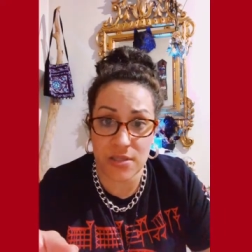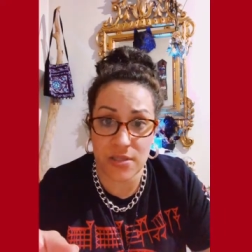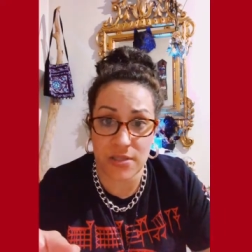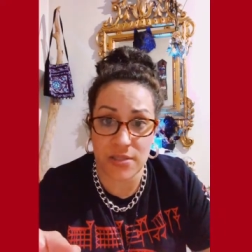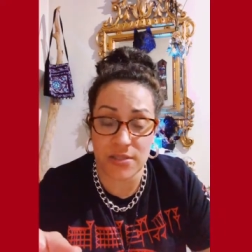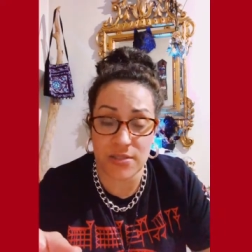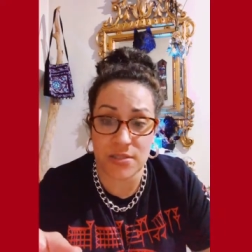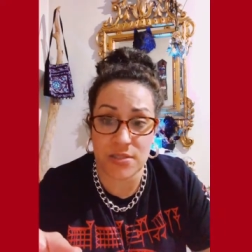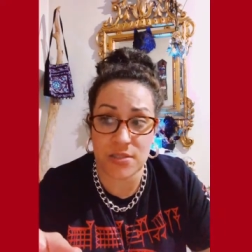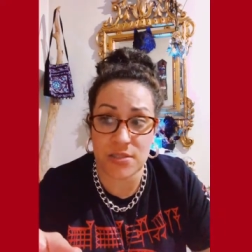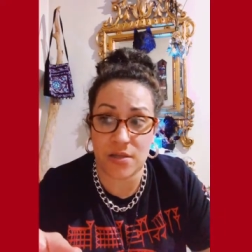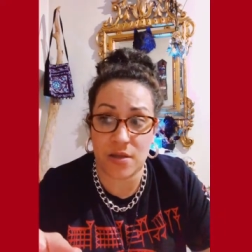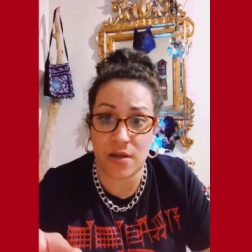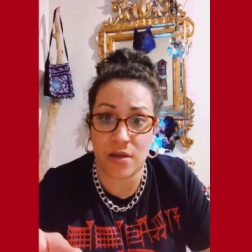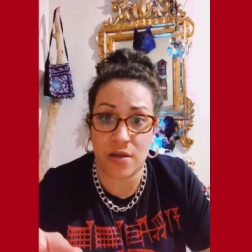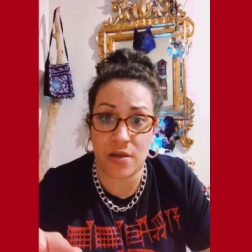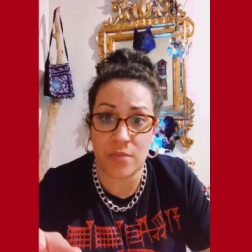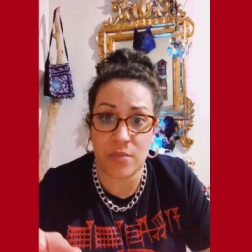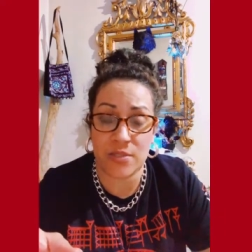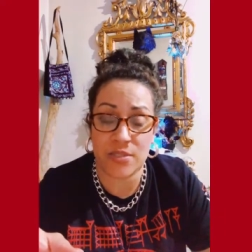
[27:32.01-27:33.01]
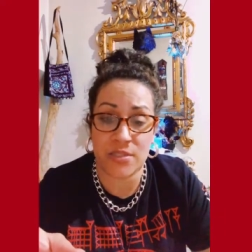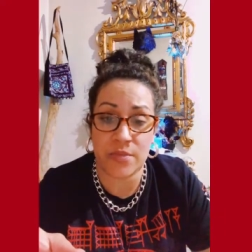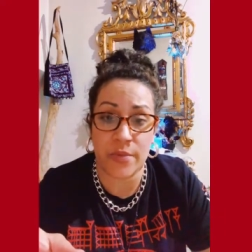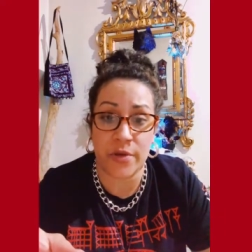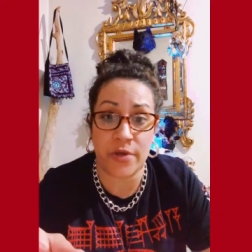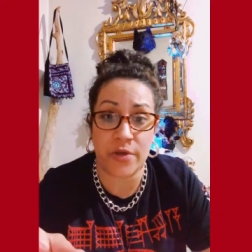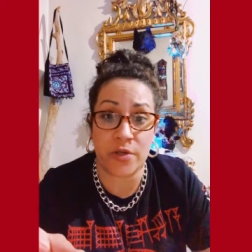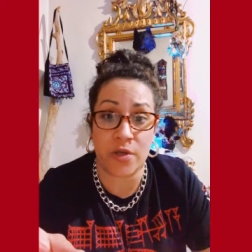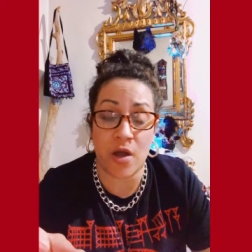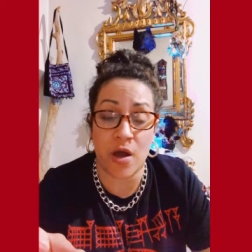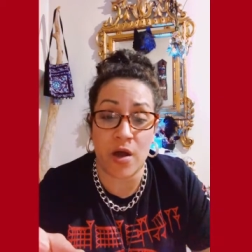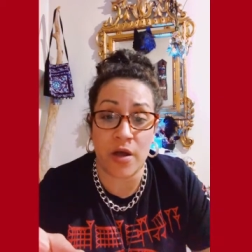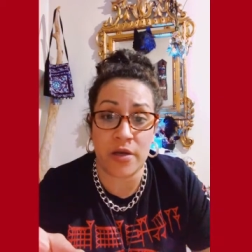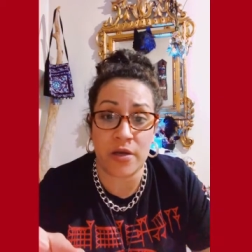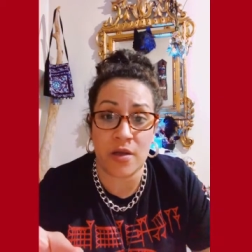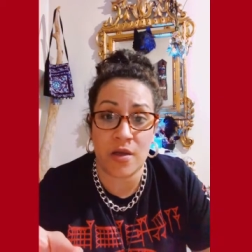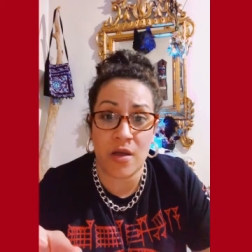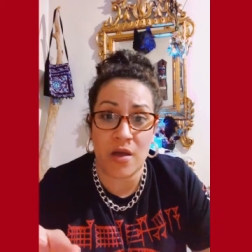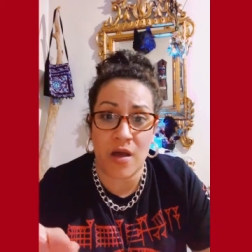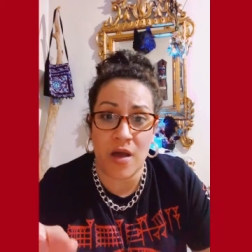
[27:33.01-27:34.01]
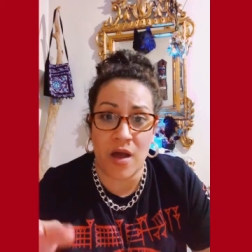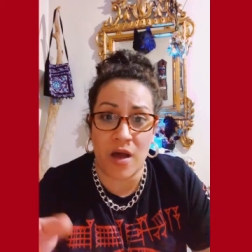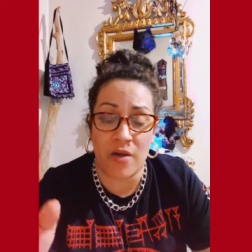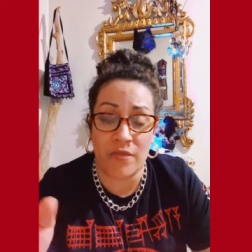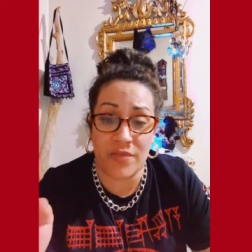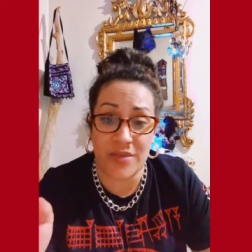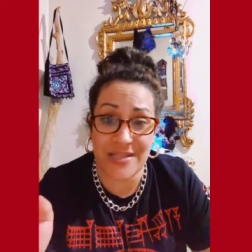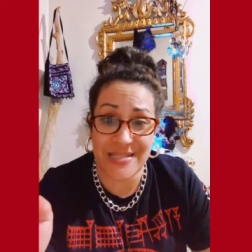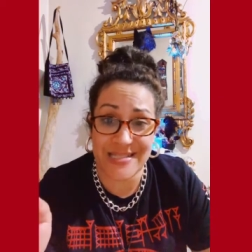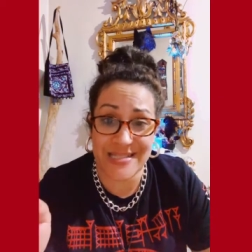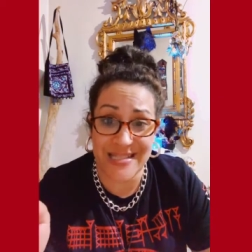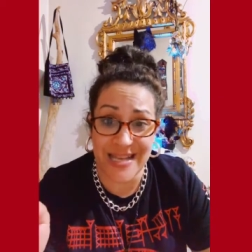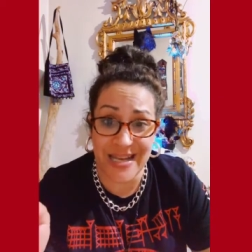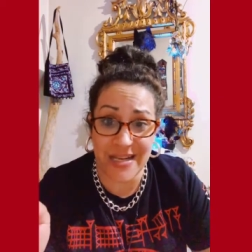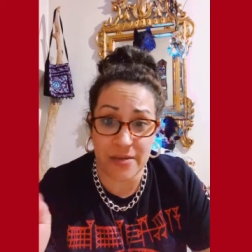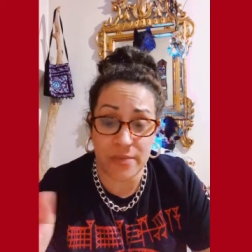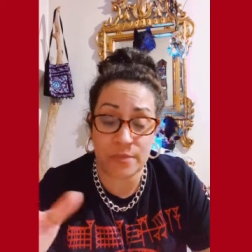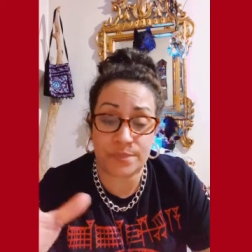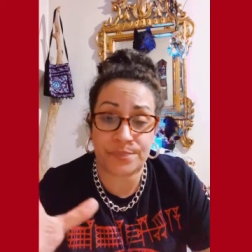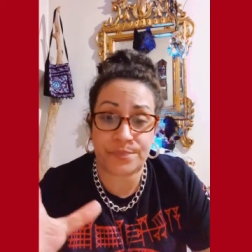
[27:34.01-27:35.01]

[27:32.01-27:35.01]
He is um, a Sumerian god of the sun.